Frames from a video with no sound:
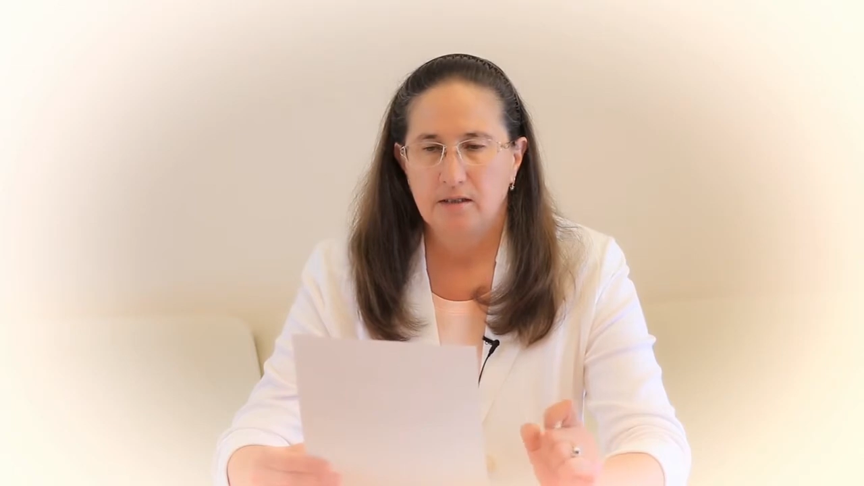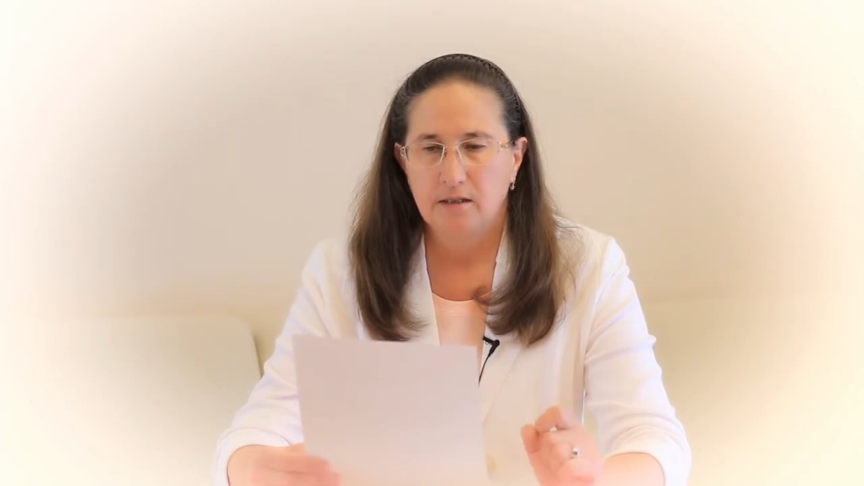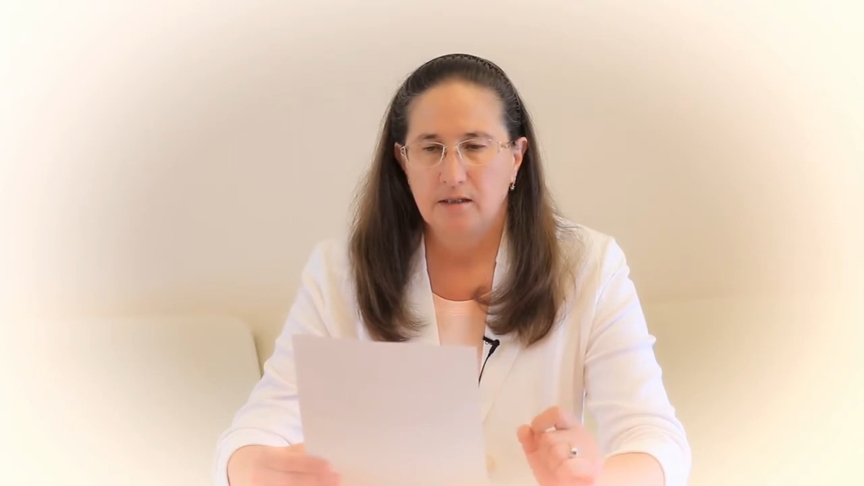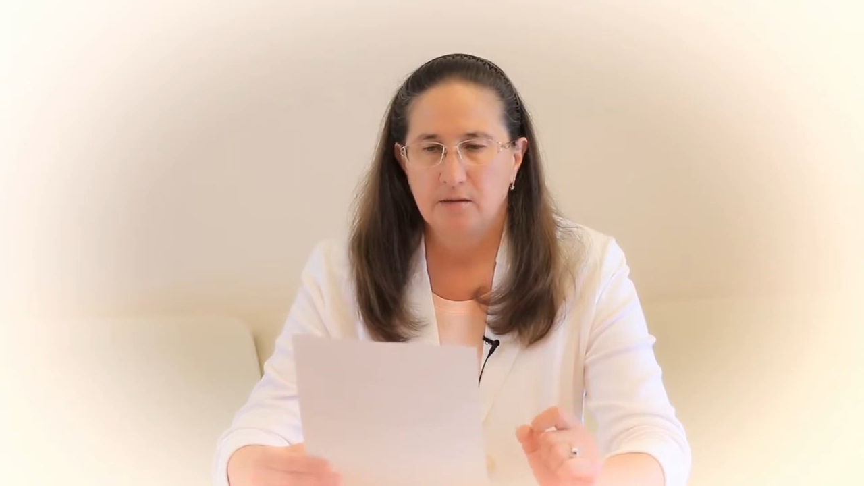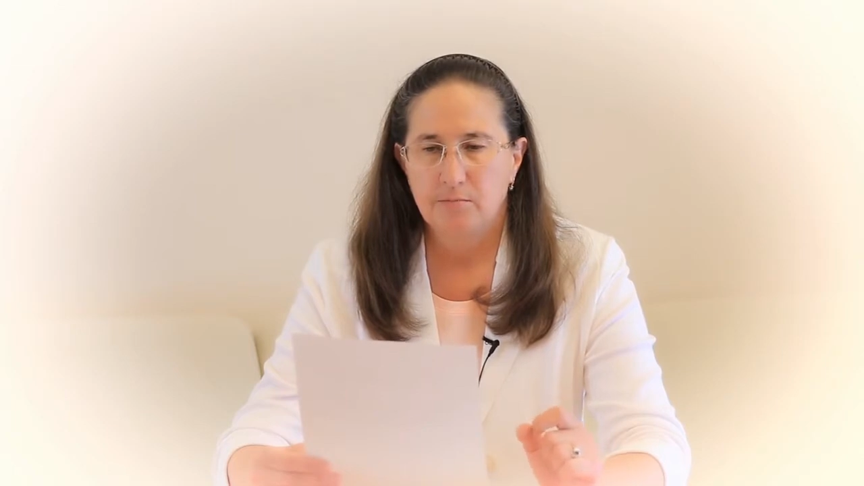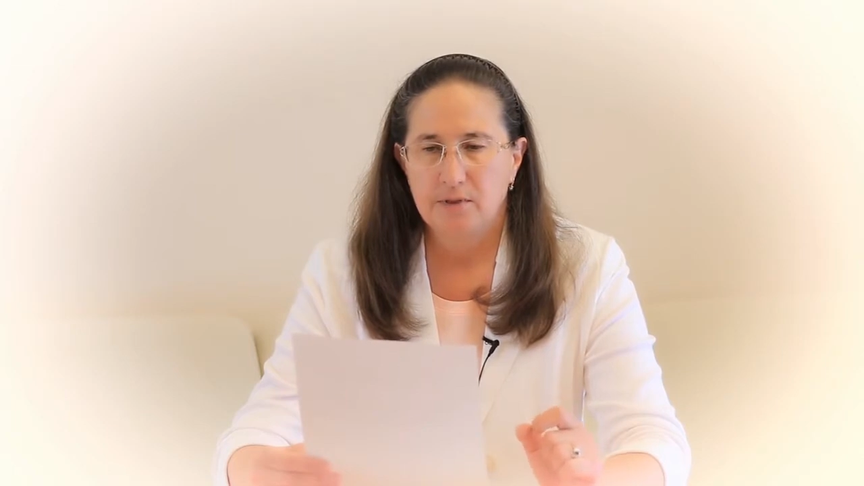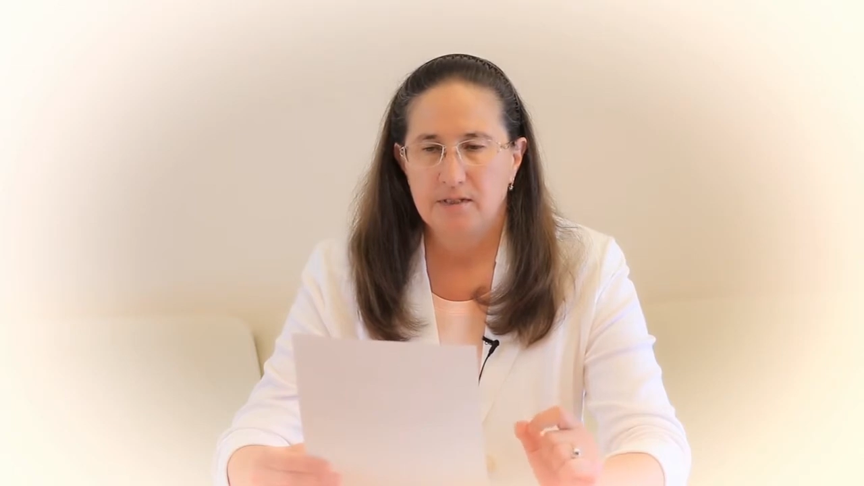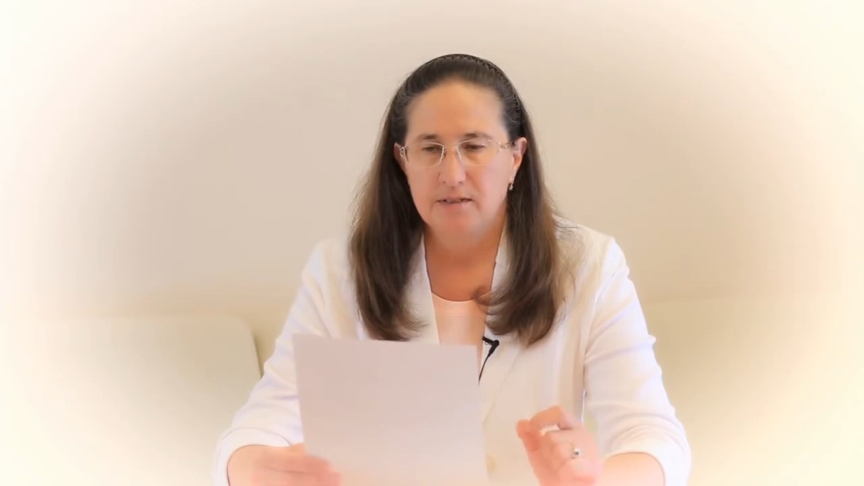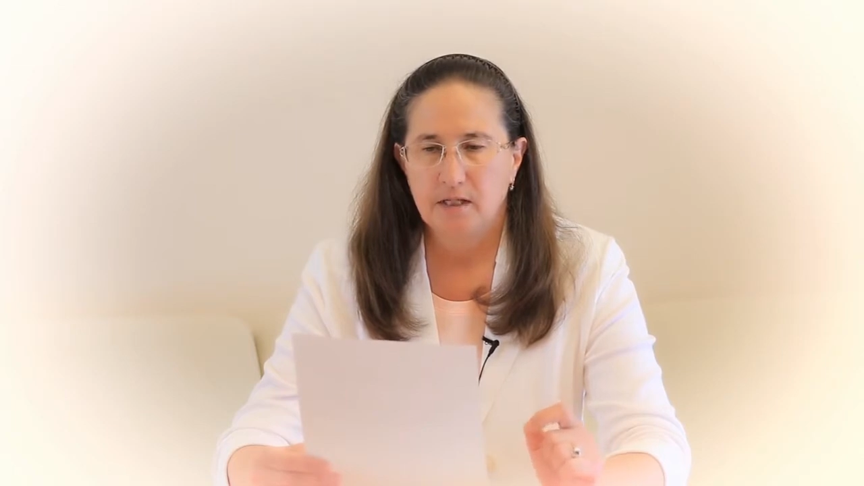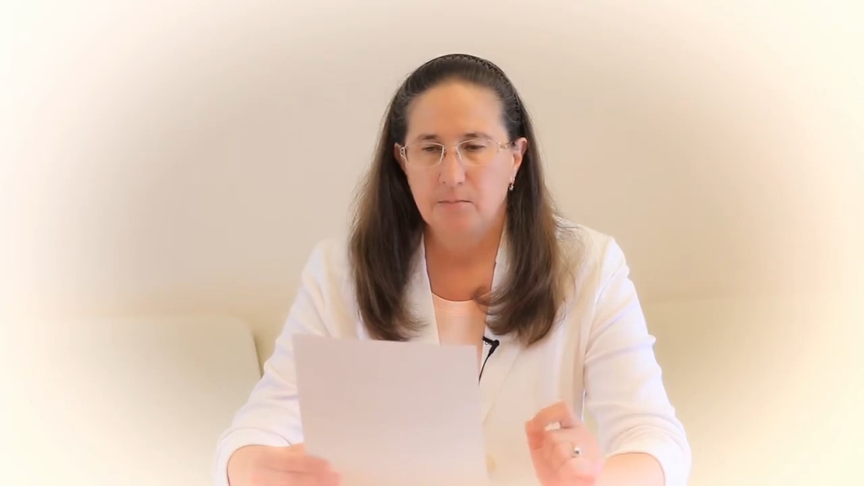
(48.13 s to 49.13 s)
is to
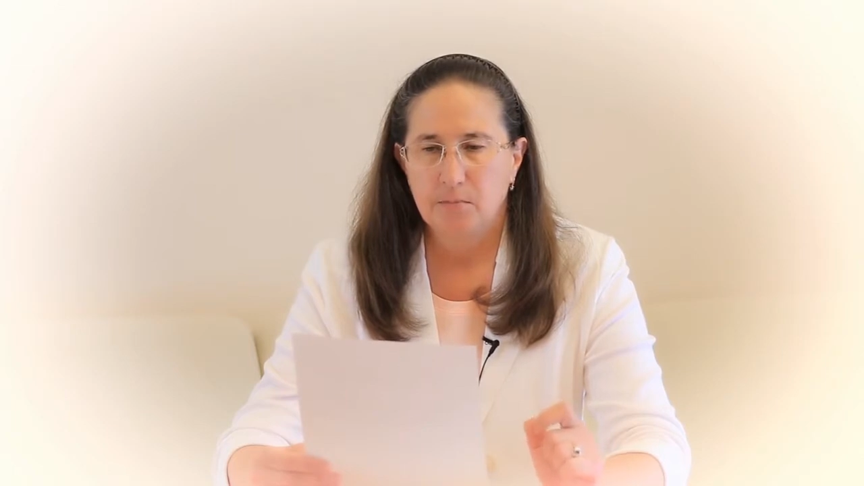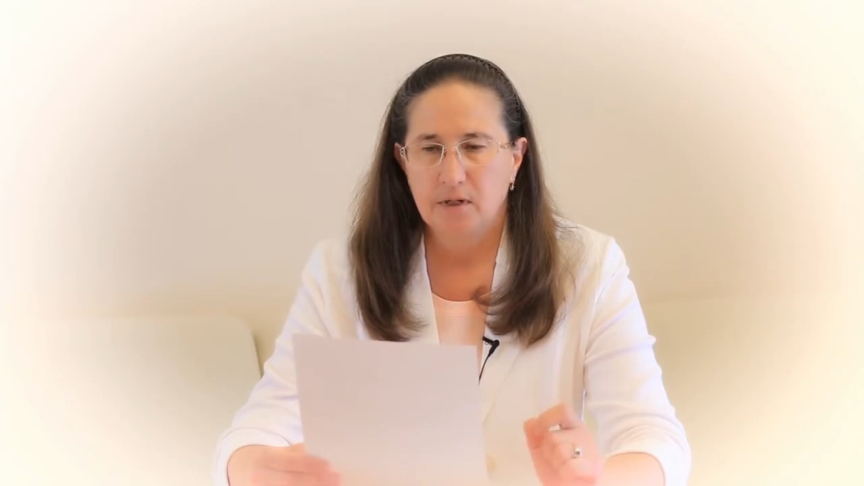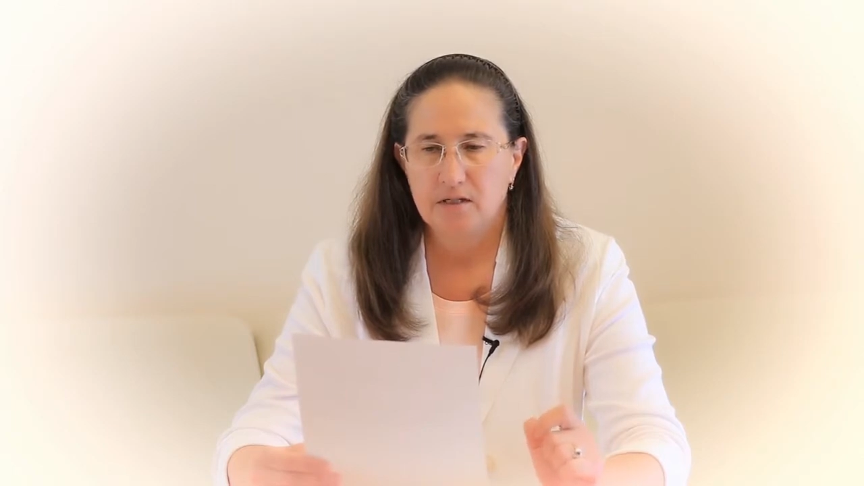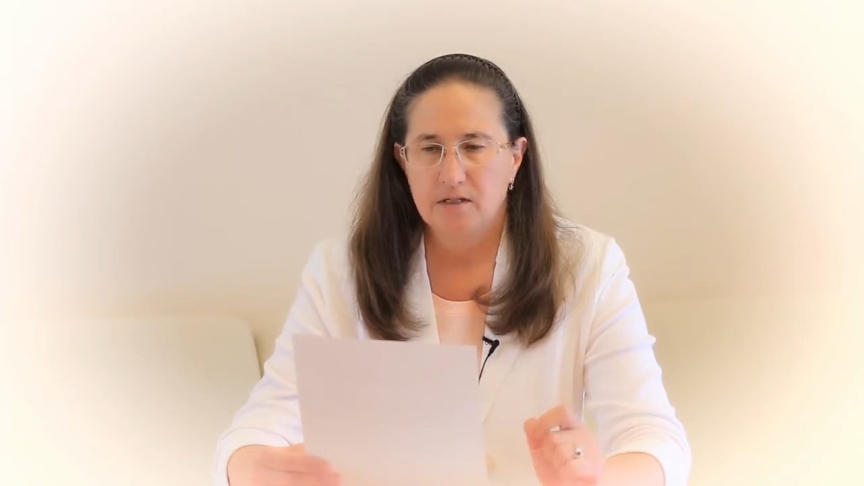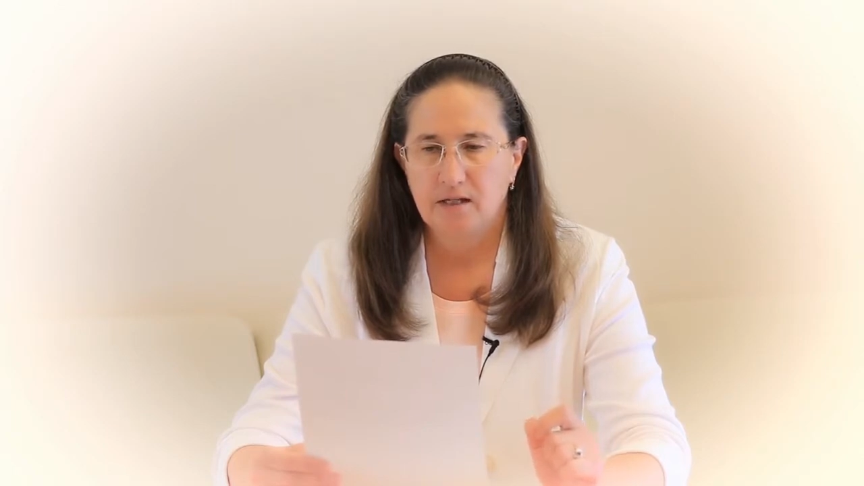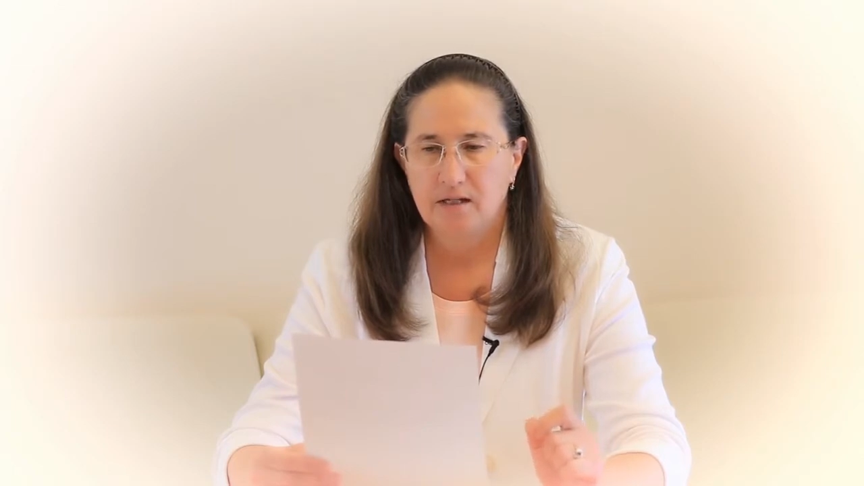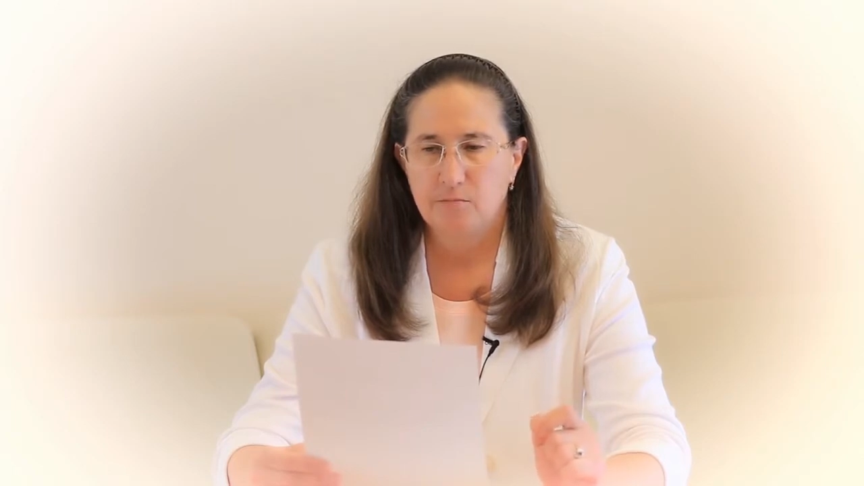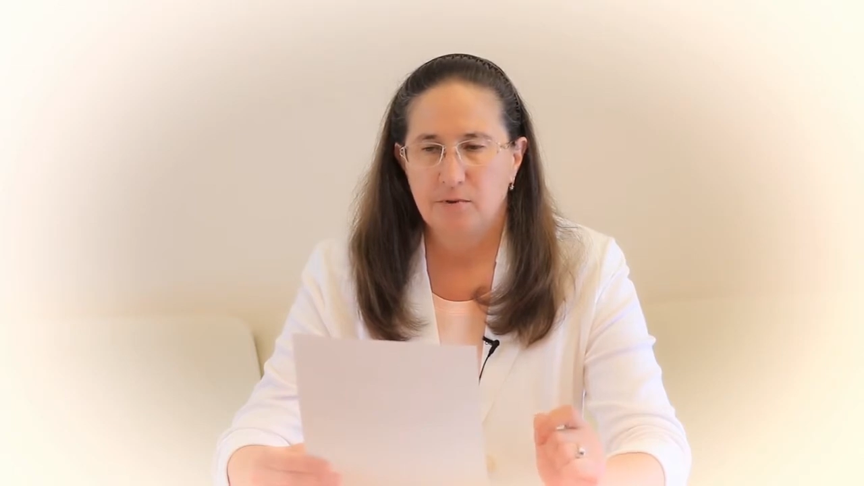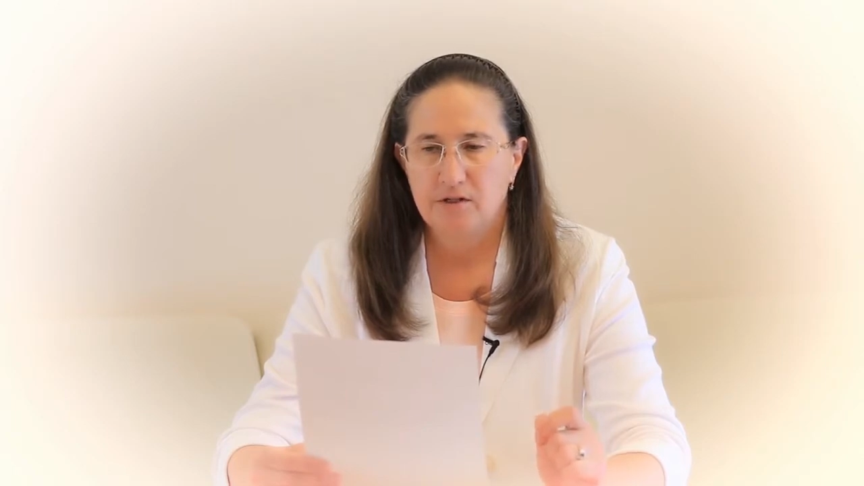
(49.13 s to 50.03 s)
stop creating